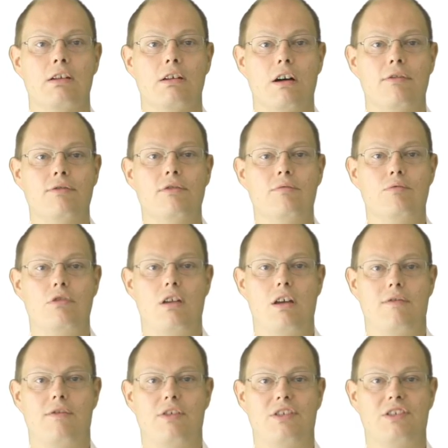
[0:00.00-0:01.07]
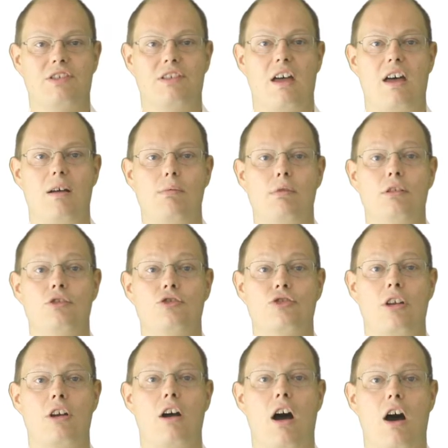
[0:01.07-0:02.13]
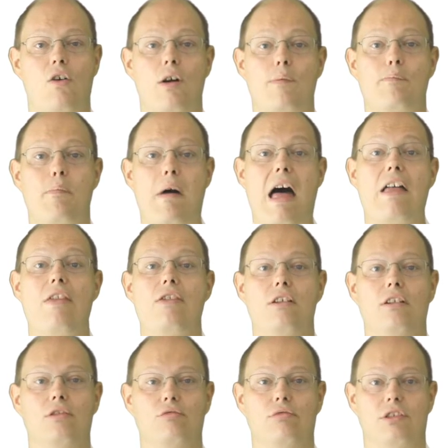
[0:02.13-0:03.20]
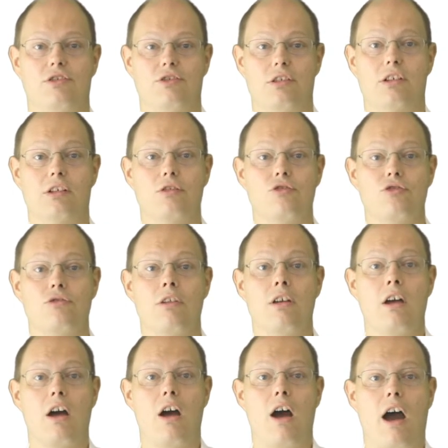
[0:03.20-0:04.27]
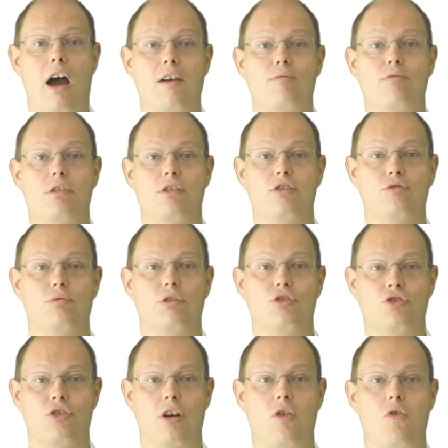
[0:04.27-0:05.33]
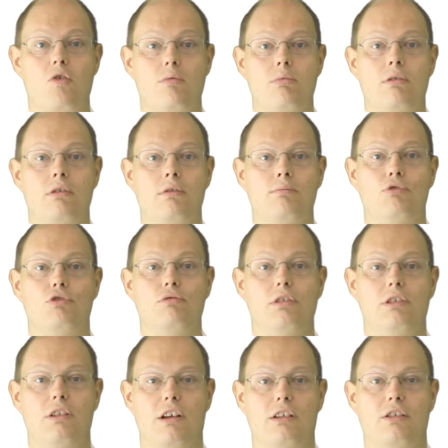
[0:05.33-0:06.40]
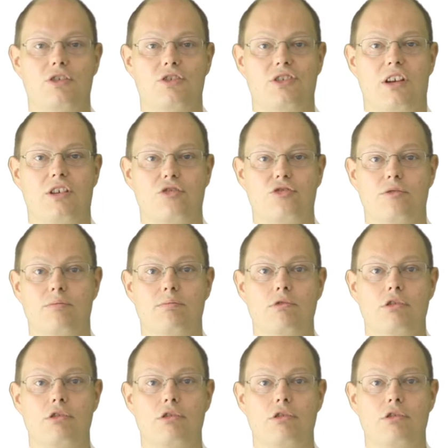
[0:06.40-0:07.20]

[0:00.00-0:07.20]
After we have established our pending transaction, I will switch over to another session.